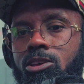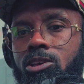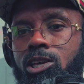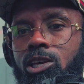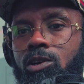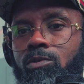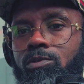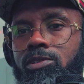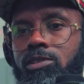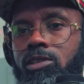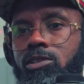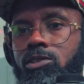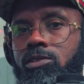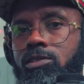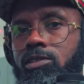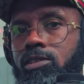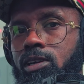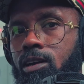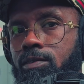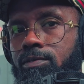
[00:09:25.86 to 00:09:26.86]
it was a little
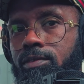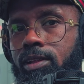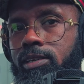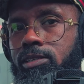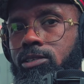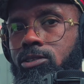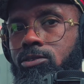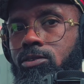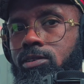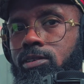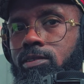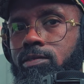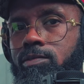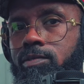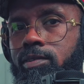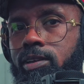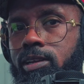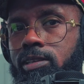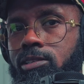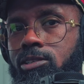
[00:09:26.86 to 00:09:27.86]
tough. Like certain
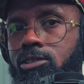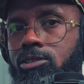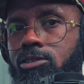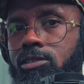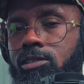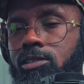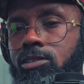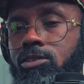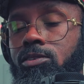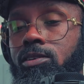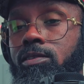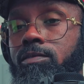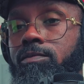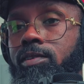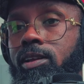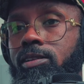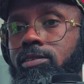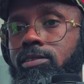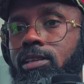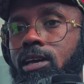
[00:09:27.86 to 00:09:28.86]
events, certain
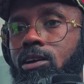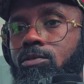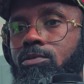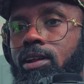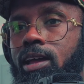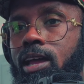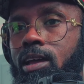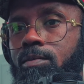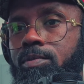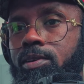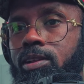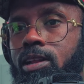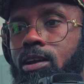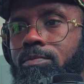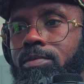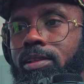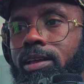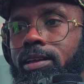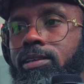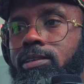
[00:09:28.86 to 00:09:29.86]
events that would happen.
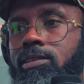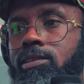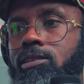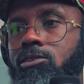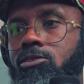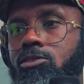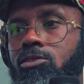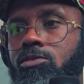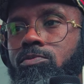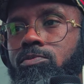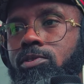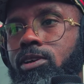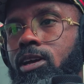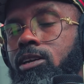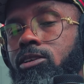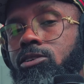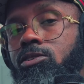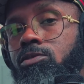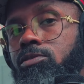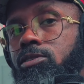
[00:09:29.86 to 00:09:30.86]
I'm like, you know, we got
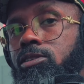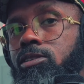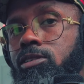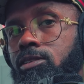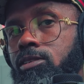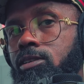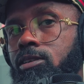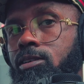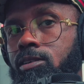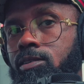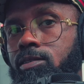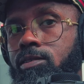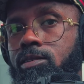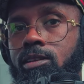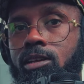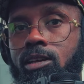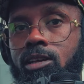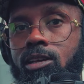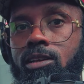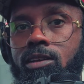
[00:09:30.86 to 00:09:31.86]
to go to this uh,
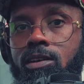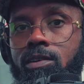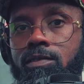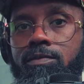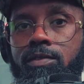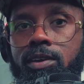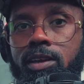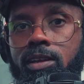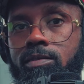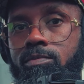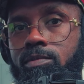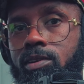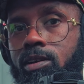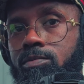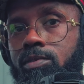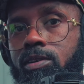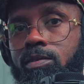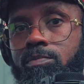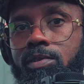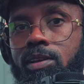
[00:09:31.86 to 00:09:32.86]
event, blah
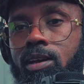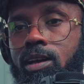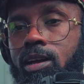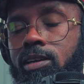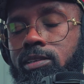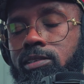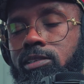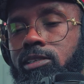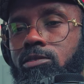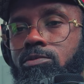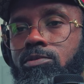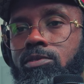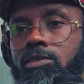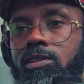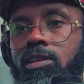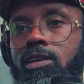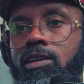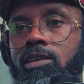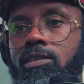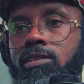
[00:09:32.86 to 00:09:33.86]
blah blah. And she was
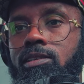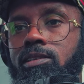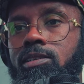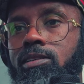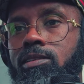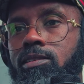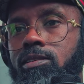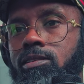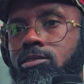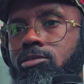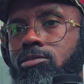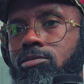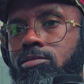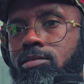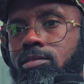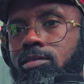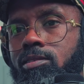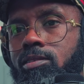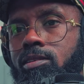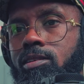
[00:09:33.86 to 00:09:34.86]
like, uh,
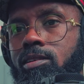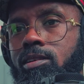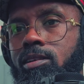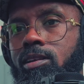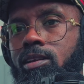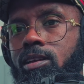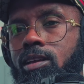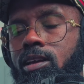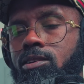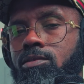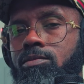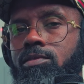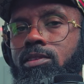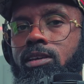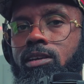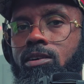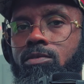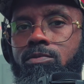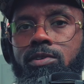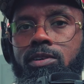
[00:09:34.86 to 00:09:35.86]
I don't
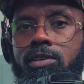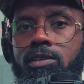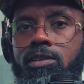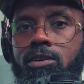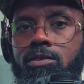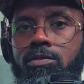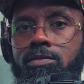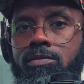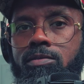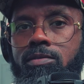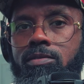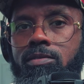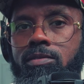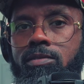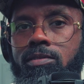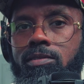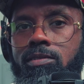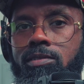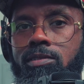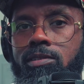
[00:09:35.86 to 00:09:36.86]
think I want to go.
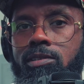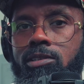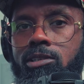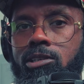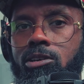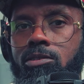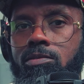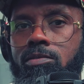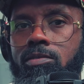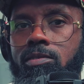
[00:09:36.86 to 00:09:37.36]
You know,